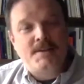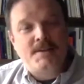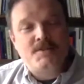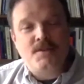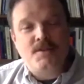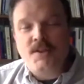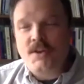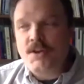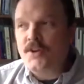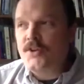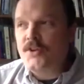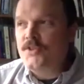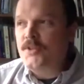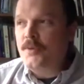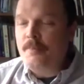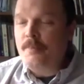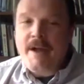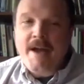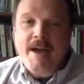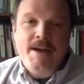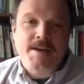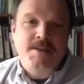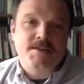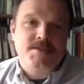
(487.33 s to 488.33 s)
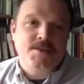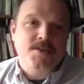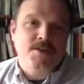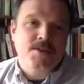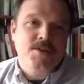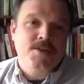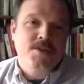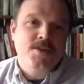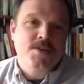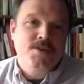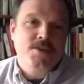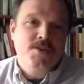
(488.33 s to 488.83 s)
So they the backs
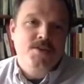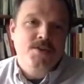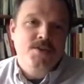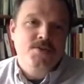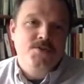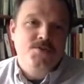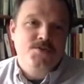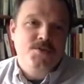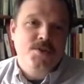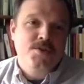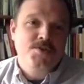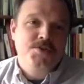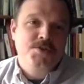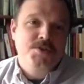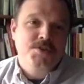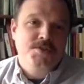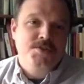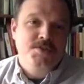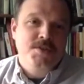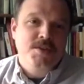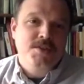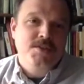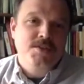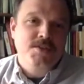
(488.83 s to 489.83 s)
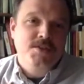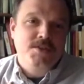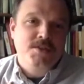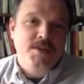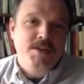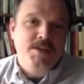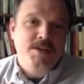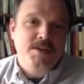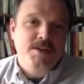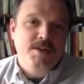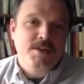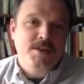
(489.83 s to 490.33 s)
are atrocious. They look
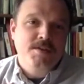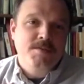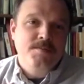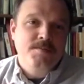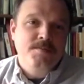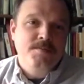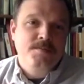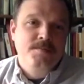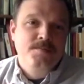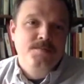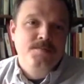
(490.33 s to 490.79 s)
like um,